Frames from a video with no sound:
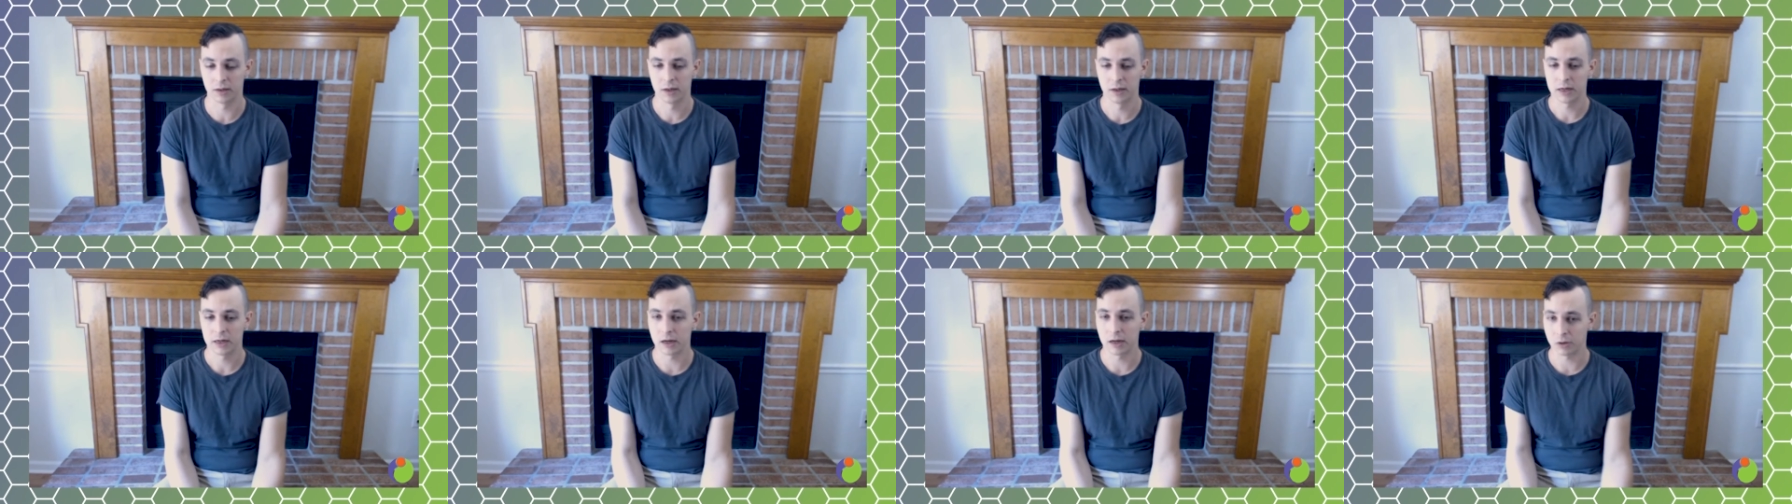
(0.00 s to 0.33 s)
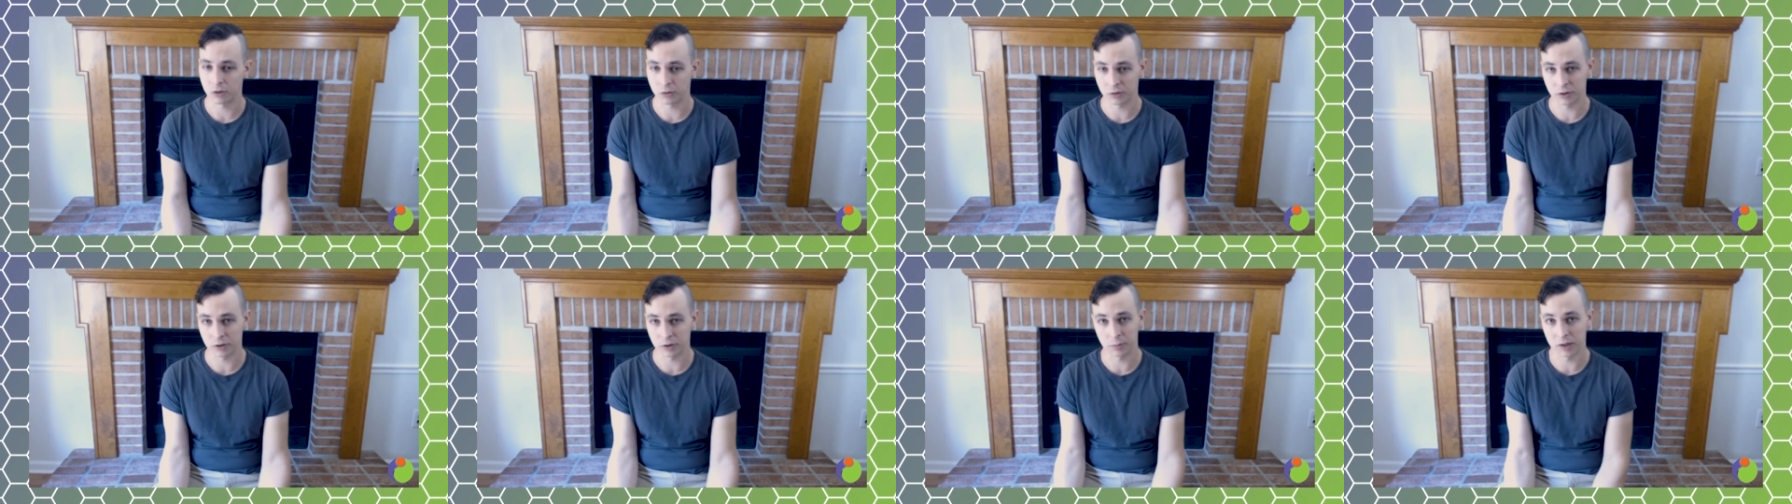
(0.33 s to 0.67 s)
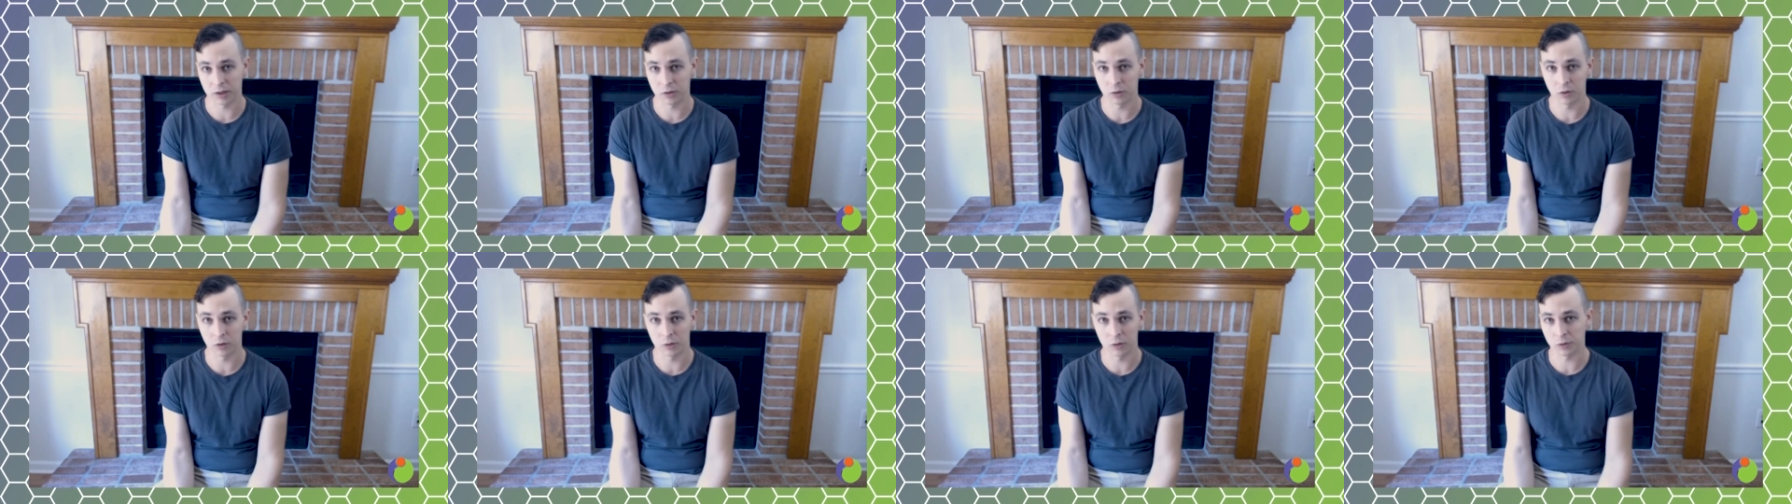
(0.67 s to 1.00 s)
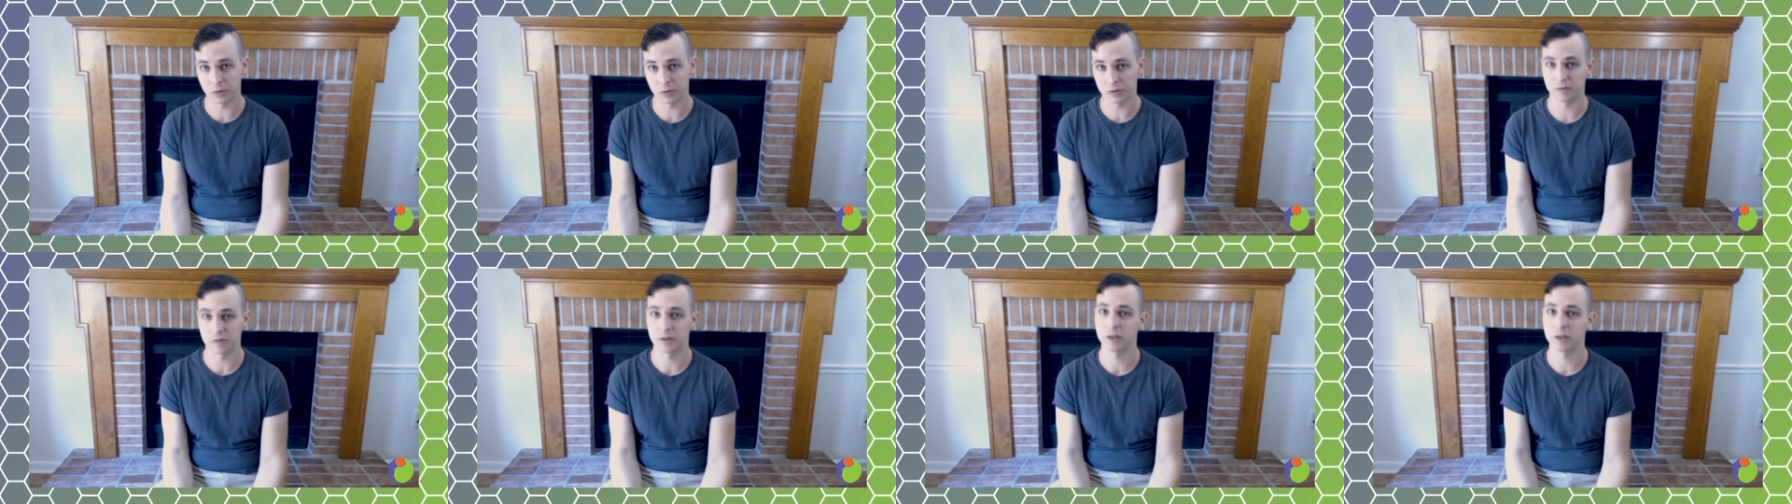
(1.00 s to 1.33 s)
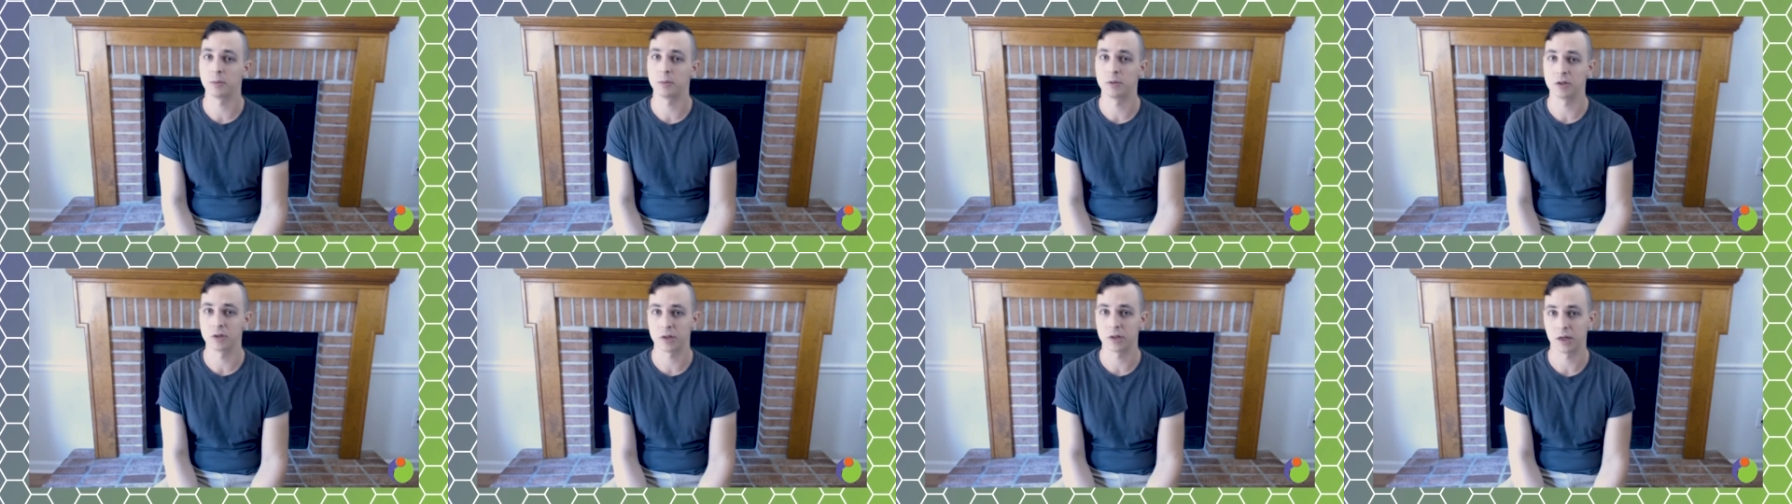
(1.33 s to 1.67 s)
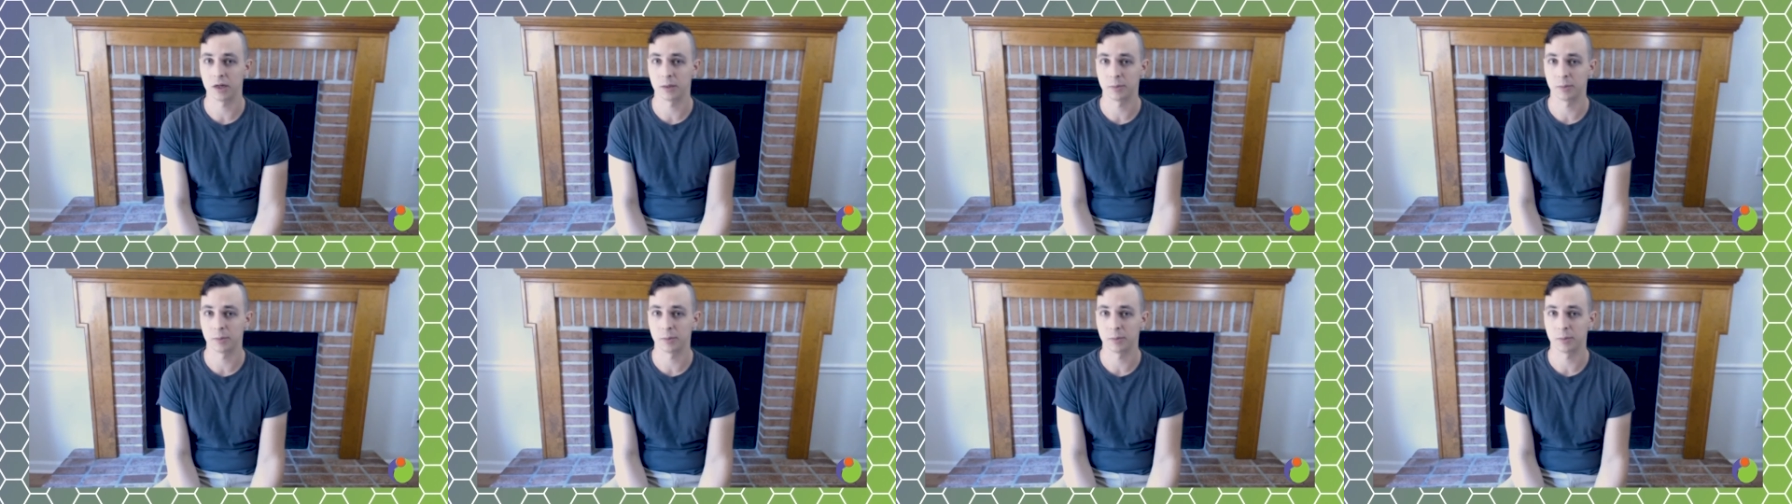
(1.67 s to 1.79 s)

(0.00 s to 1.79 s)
not only my normal development job,